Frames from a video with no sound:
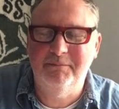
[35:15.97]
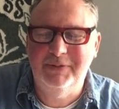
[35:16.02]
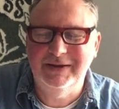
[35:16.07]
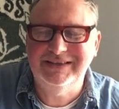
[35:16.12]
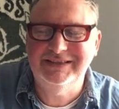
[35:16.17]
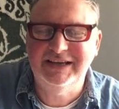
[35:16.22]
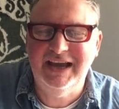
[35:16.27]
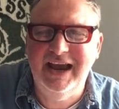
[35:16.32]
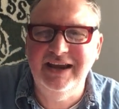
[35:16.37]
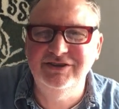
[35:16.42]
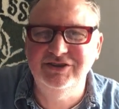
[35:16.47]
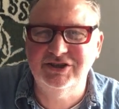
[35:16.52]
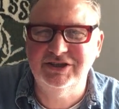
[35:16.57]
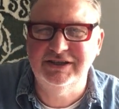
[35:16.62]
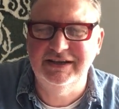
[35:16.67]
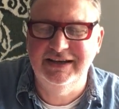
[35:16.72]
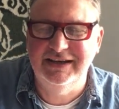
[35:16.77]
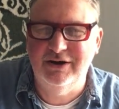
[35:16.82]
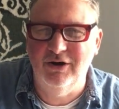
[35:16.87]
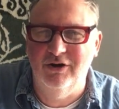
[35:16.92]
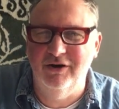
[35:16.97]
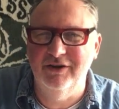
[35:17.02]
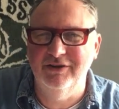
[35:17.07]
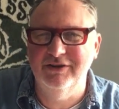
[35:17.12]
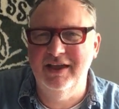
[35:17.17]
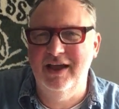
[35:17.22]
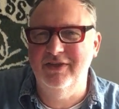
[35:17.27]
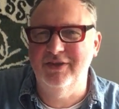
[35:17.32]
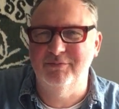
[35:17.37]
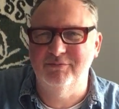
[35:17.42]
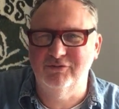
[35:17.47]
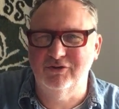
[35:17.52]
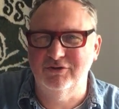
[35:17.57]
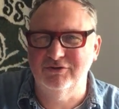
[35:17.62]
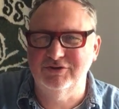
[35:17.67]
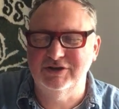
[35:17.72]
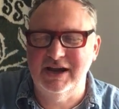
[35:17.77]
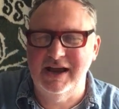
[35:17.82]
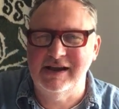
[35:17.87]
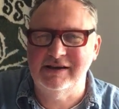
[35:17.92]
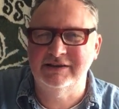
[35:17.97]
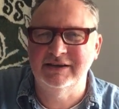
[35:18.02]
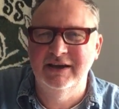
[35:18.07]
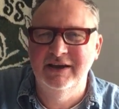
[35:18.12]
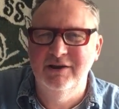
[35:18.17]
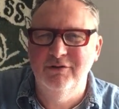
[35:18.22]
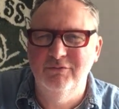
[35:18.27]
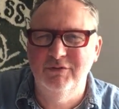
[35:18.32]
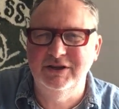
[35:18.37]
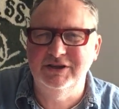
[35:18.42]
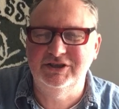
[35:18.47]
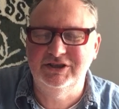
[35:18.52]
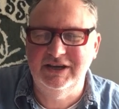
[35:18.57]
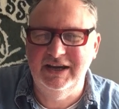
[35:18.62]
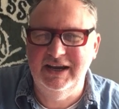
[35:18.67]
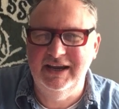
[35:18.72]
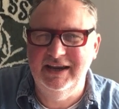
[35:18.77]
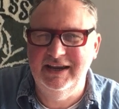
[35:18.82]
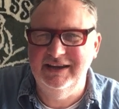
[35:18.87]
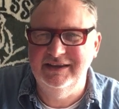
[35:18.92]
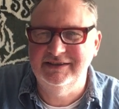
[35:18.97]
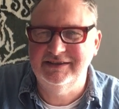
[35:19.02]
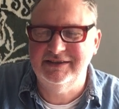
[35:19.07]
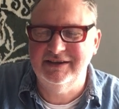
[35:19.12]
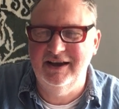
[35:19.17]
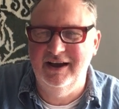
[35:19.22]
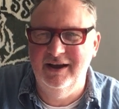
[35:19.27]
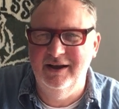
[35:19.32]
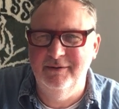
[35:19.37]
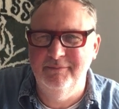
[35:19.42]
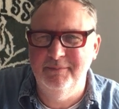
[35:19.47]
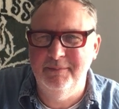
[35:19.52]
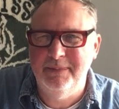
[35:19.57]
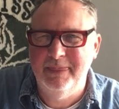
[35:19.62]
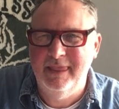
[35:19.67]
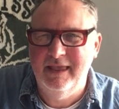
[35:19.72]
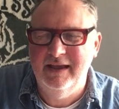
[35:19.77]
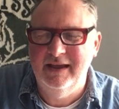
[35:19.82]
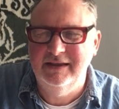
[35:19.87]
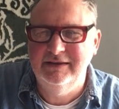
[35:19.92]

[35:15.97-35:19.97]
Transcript: potentially got another project which is um,